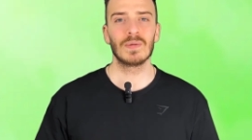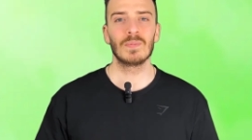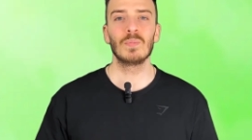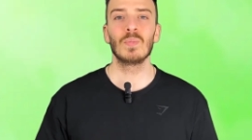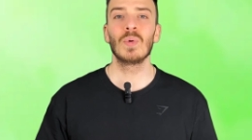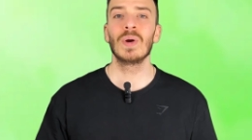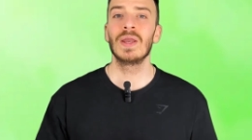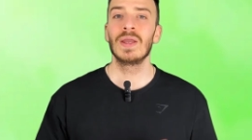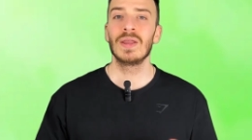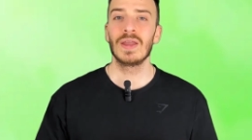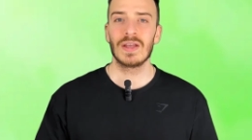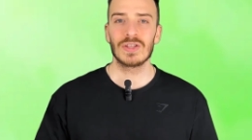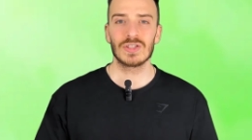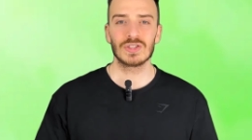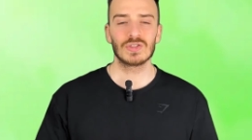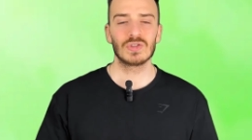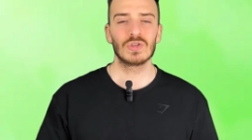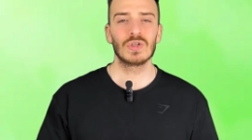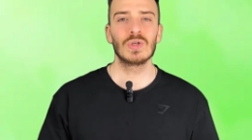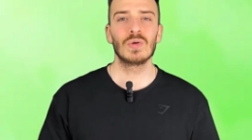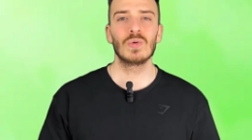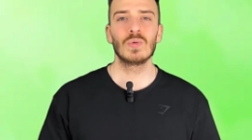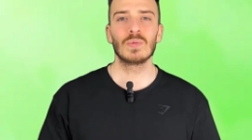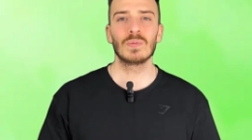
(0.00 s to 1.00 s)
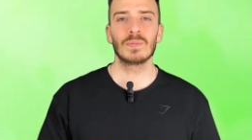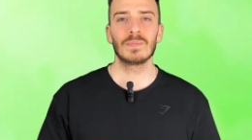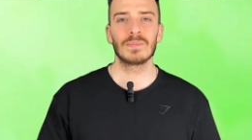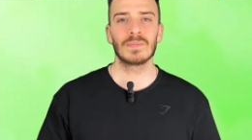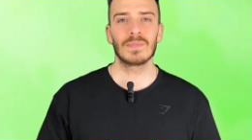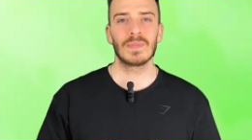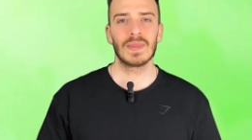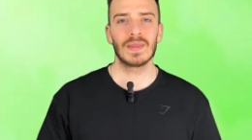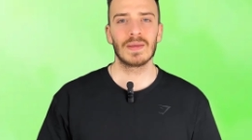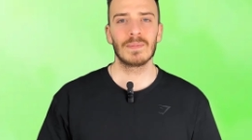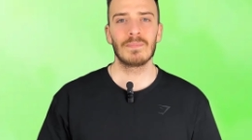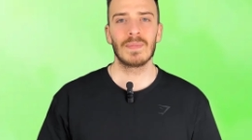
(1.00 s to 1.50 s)
What it doesn't do,
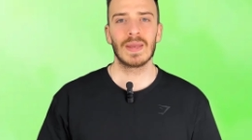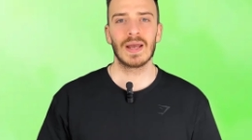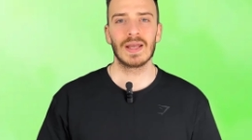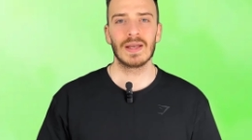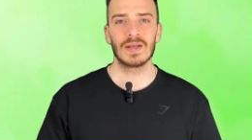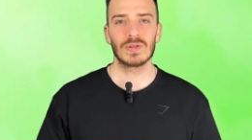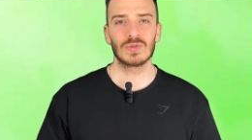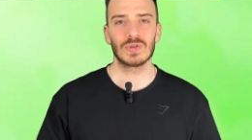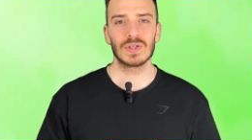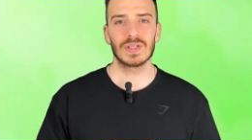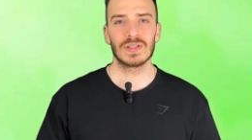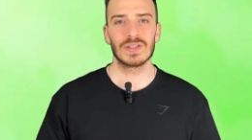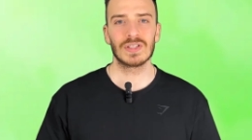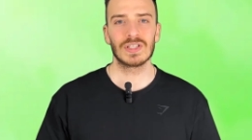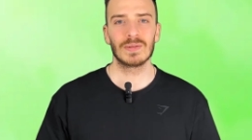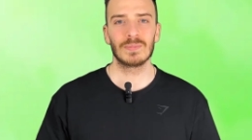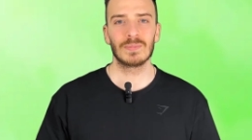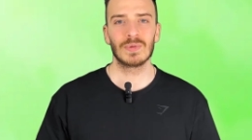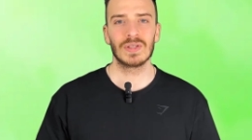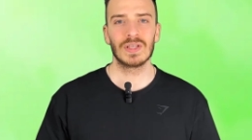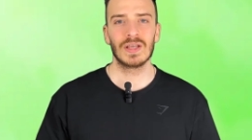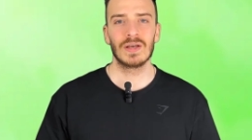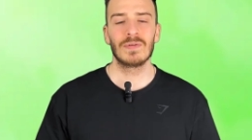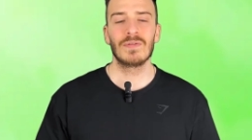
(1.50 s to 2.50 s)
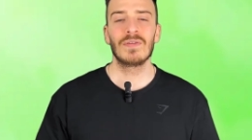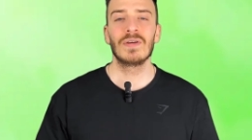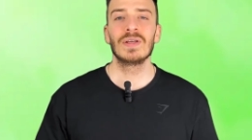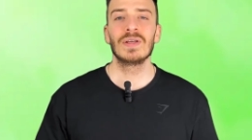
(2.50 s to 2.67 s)
penetrate deep enough